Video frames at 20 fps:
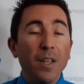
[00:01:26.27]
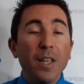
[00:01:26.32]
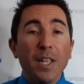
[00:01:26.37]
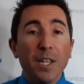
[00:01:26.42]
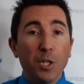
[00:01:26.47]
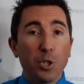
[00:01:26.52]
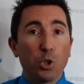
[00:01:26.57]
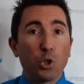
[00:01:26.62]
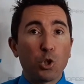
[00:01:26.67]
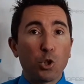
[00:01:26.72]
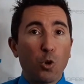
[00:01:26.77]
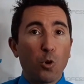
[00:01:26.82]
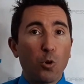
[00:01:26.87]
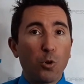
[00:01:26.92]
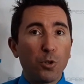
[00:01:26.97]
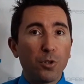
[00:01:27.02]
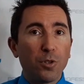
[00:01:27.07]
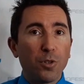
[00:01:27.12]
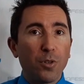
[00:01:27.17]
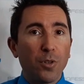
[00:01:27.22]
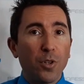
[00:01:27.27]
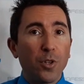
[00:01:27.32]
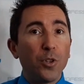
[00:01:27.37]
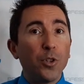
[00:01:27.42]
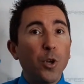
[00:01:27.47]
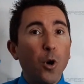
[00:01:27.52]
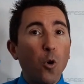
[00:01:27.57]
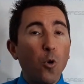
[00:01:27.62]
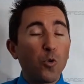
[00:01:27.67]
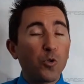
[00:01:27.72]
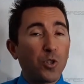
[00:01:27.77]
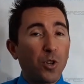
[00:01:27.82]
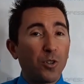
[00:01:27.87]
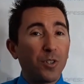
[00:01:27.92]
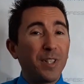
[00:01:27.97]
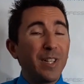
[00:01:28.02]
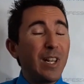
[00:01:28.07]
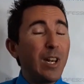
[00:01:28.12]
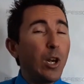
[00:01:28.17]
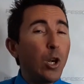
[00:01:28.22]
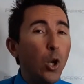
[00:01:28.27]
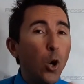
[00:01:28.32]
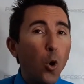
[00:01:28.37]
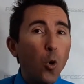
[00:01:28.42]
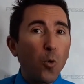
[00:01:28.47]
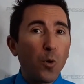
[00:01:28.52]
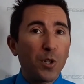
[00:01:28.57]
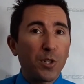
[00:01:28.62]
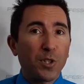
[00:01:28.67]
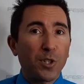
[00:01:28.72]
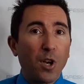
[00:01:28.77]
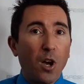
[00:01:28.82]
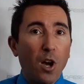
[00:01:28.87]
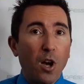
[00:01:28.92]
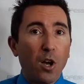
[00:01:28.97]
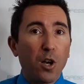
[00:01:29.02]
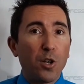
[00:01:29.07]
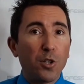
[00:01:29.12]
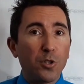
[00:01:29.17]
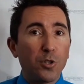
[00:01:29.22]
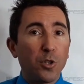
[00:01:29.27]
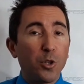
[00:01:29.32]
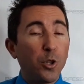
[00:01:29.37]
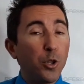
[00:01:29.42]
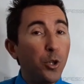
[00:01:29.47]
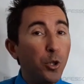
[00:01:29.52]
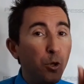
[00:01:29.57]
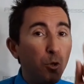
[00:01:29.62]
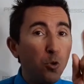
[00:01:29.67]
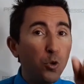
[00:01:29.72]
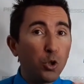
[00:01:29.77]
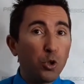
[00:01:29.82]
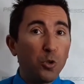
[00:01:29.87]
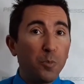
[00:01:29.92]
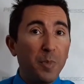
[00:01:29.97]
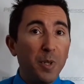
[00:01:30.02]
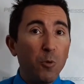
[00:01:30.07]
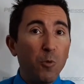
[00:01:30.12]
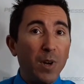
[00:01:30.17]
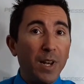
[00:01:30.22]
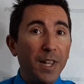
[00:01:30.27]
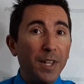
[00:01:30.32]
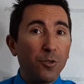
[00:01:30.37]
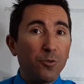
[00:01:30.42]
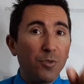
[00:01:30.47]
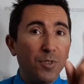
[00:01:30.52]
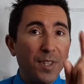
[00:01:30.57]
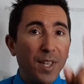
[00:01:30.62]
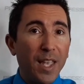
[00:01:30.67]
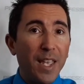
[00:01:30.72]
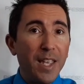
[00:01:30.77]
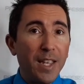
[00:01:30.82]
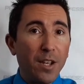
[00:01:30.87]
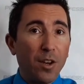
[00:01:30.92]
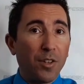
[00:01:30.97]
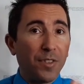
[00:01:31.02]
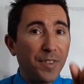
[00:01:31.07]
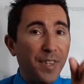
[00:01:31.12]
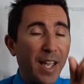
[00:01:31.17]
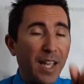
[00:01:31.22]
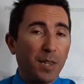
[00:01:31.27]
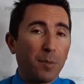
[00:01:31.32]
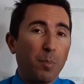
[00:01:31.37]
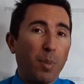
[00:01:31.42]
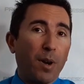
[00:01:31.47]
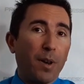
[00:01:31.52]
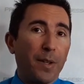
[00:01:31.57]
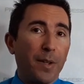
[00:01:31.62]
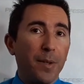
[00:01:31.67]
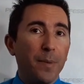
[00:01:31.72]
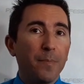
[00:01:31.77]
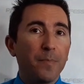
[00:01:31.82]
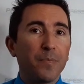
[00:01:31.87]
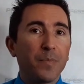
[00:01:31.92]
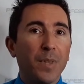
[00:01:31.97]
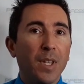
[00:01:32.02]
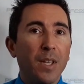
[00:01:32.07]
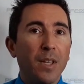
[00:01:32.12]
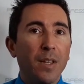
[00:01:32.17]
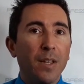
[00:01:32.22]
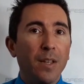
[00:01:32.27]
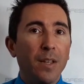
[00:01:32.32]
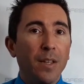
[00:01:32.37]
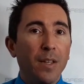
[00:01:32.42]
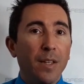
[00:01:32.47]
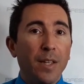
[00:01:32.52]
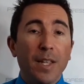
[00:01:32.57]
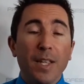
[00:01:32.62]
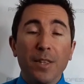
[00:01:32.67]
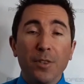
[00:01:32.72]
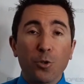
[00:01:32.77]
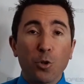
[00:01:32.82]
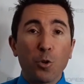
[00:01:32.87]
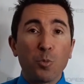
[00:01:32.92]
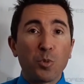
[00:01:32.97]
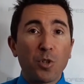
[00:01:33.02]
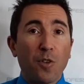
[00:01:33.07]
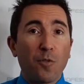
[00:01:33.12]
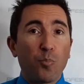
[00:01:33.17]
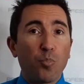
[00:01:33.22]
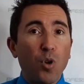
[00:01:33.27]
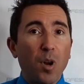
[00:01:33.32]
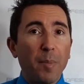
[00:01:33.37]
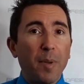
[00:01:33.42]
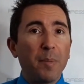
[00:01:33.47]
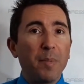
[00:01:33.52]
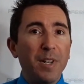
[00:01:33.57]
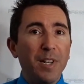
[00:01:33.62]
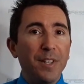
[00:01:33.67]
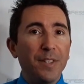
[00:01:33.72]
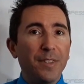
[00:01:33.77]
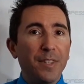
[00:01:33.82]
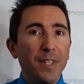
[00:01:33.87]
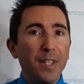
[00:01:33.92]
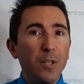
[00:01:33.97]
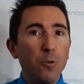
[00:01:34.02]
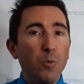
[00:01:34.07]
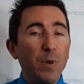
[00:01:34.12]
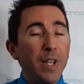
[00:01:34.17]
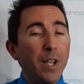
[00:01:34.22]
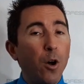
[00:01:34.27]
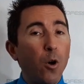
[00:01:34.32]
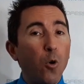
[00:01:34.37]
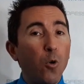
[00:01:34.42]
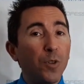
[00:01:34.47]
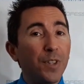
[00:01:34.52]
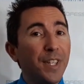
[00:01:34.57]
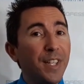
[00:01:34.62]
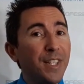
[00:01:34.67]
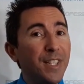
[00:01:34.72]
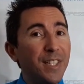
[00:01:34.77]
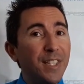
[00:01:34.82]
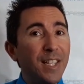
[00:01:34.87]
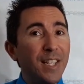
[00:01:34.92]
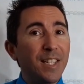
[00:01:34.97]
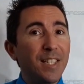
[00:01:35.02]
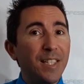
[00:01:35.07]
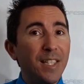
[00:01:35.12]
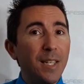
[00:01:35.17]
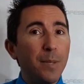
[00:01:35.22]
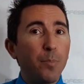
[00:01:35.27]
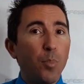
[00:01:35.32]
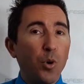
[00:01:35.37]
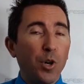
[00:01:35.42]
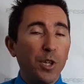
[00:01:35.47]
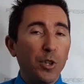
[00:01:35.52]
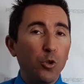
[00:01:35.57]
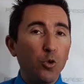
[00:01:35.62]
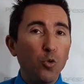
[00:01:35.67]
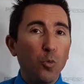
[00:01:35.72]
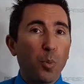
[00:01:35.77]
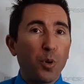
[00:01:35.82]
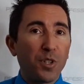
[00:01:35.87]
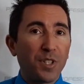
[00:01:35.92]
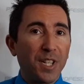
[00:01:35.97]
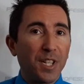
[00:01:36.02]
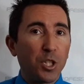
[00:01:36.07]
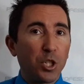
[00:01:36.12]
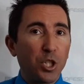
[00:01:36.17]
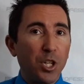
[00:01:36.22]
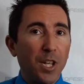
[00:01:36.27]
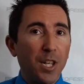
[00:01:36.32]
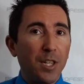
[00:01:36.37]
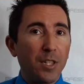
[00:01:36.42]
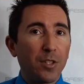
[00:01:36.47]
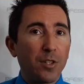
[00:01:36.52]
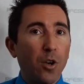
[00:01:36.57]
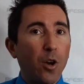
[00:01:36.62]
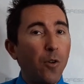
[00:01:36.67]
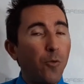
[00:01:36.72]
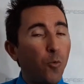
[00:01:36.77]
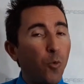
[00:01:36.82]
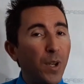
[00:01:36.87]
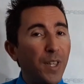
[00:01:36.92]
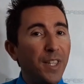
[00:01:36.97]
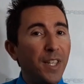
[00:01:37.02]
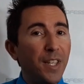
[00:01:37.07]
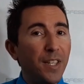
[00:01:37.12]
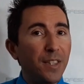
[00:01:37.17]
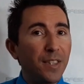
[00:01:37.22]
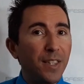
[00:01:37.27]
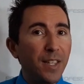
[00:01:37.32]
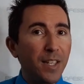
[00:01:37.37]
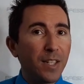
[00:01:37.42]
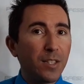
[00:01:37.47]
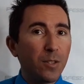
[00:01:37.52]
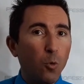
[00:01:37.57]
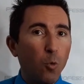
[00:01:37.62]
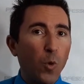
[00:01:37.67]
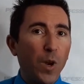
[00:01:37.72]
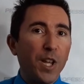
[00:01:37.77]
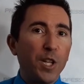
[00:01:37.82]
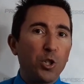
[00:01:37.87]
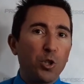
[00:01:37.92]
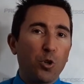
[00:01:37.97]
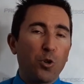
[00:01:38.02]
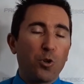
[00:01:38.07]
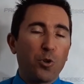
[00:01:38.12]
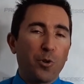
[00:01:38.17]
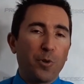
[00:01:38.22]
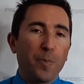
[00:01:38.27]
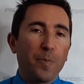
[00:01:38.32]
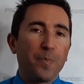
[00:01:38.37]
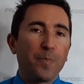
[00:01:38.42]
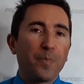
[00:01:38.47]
In short, those are the lowest odds you should be willing to take on that play. In terms of probability, we hold a 60.2% chance of winning this wager.